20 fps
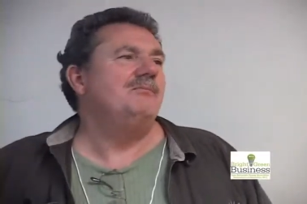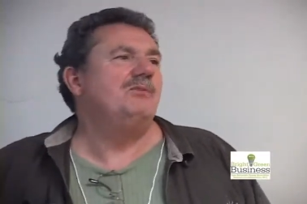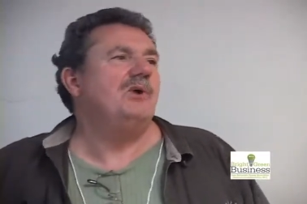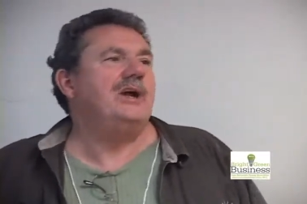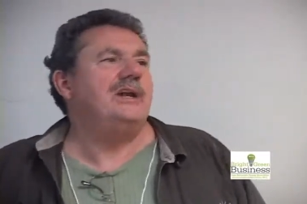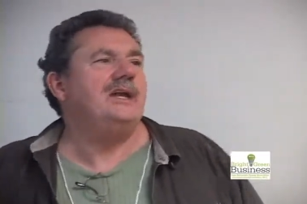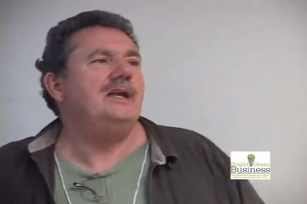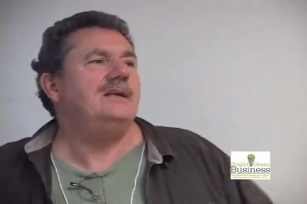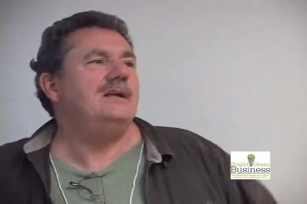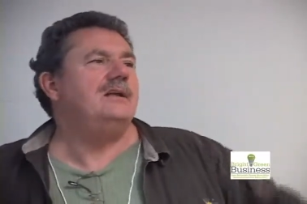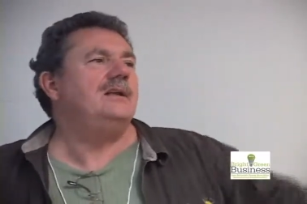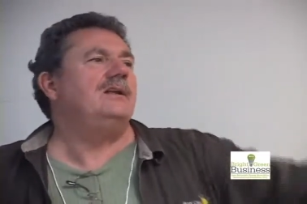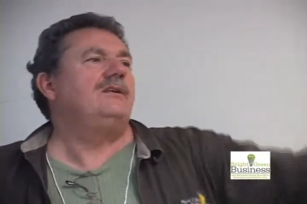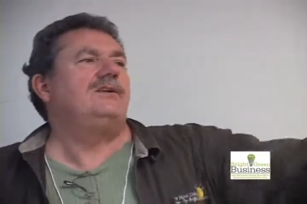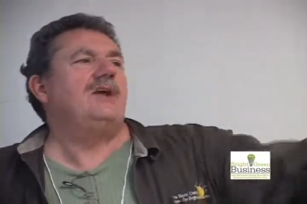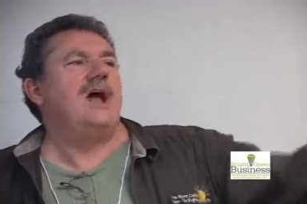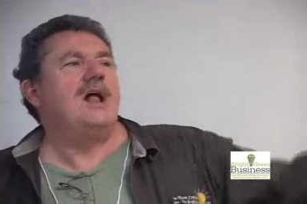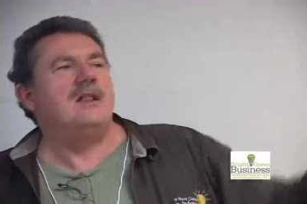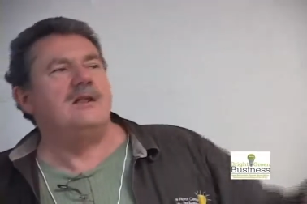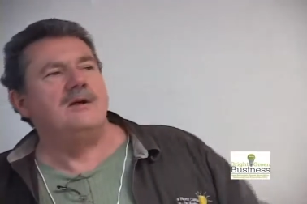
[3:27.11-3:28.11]
What he
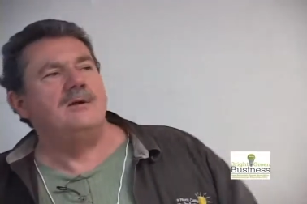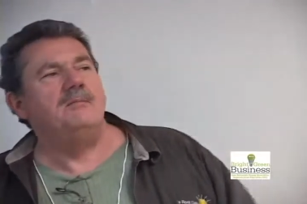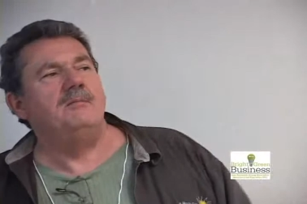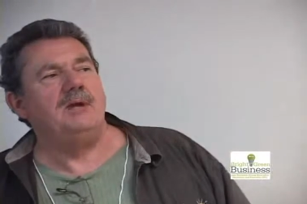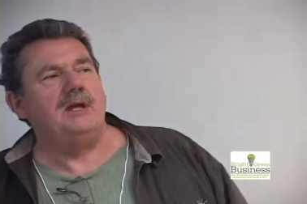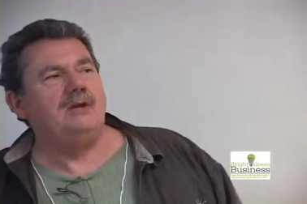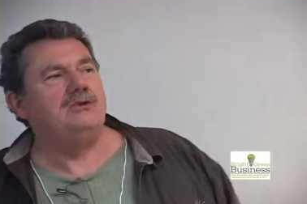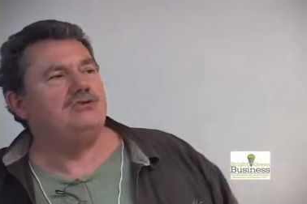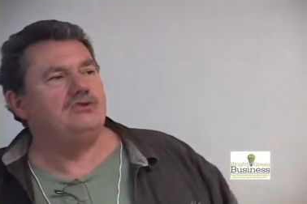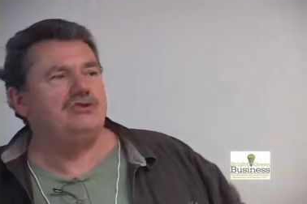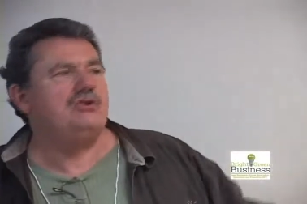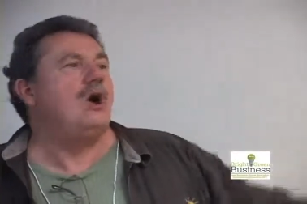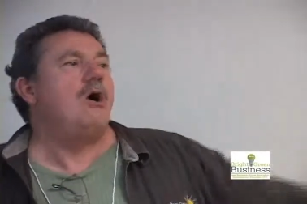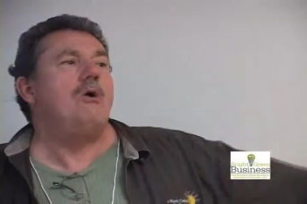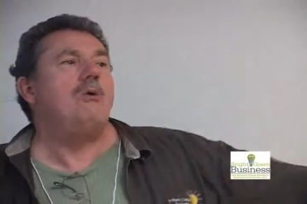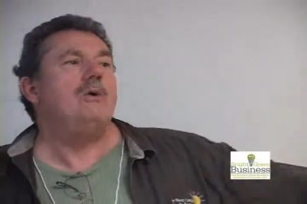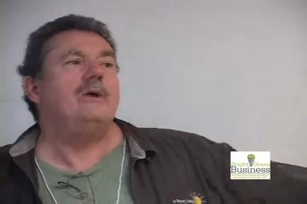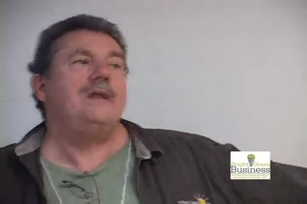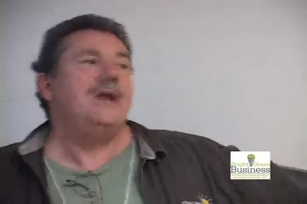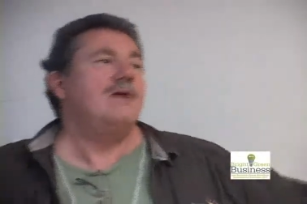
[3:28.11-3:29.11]
didn't tell him is
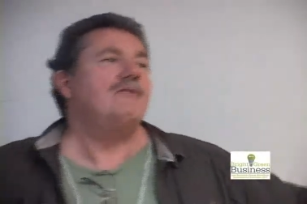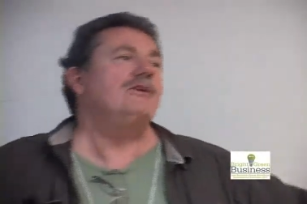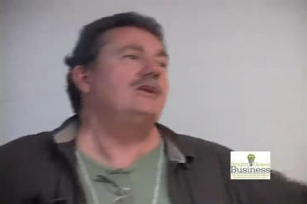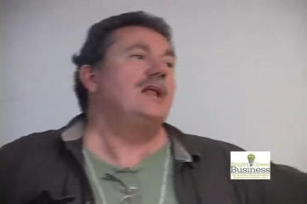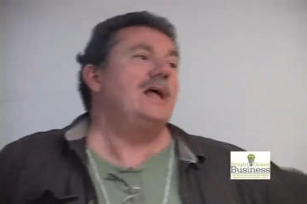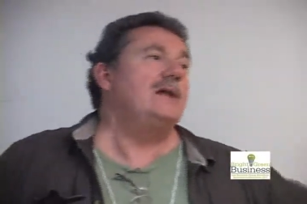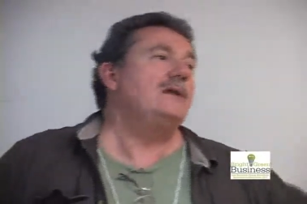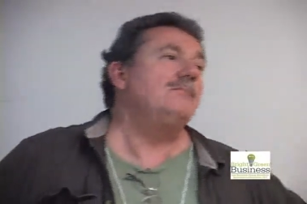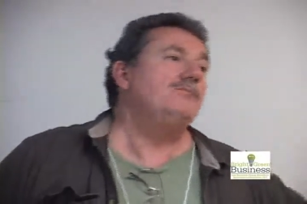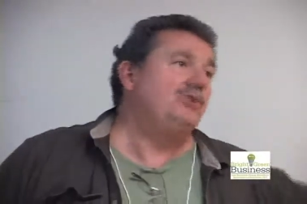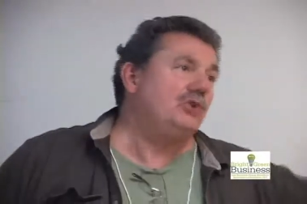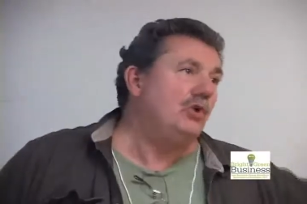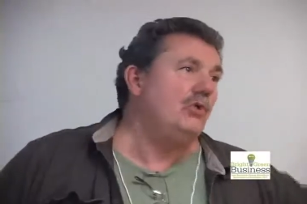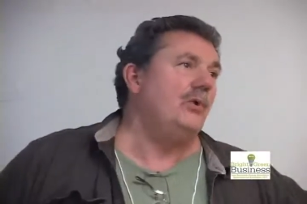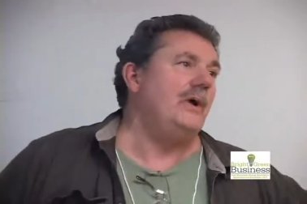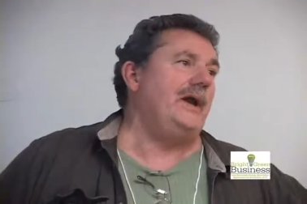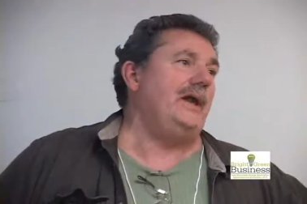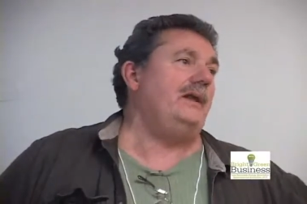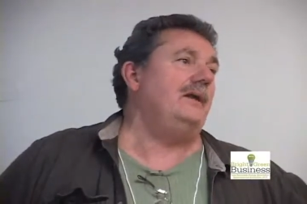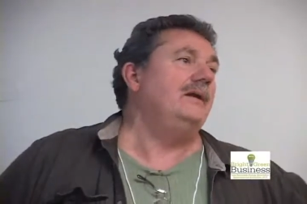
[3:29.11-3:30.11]
Joe would never let him
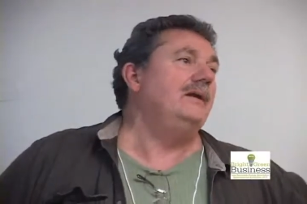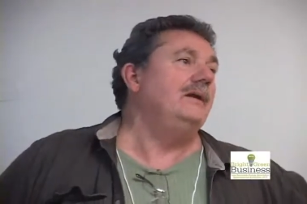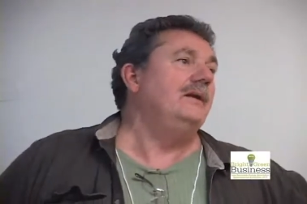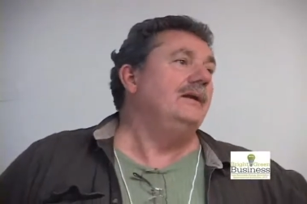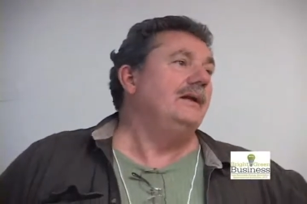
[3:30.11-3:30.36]
do it.